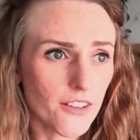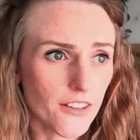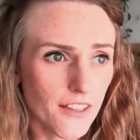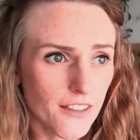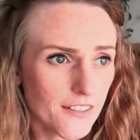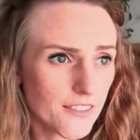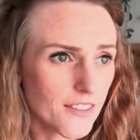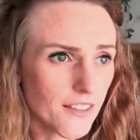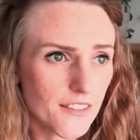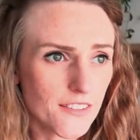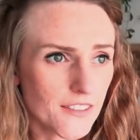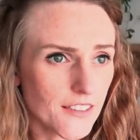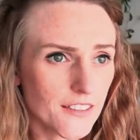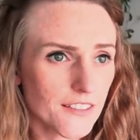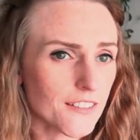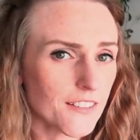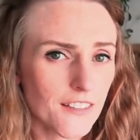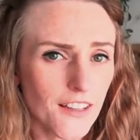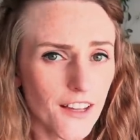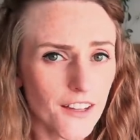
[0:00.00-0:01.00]
like
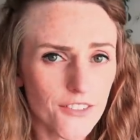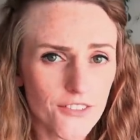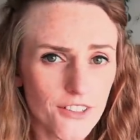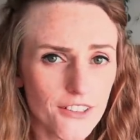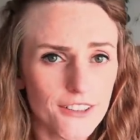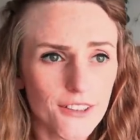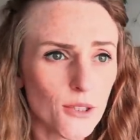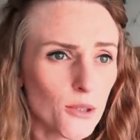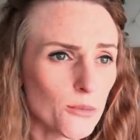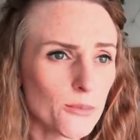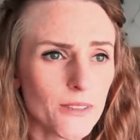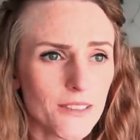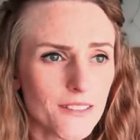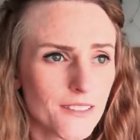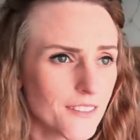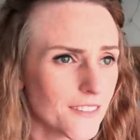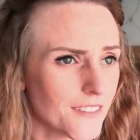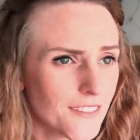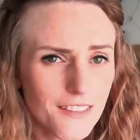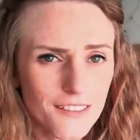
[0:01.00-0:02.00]
1600
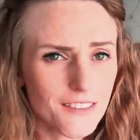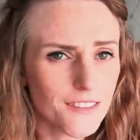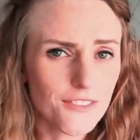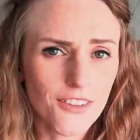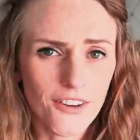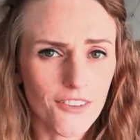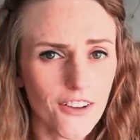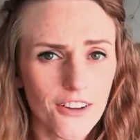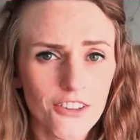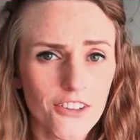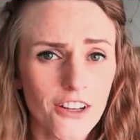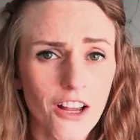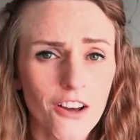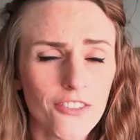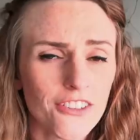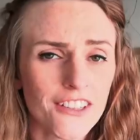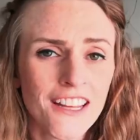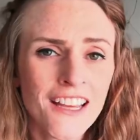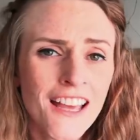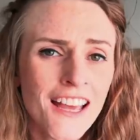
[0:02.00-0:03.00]
lumens, 6500
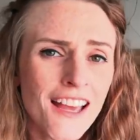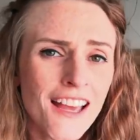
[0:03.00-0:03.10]
Kelvin,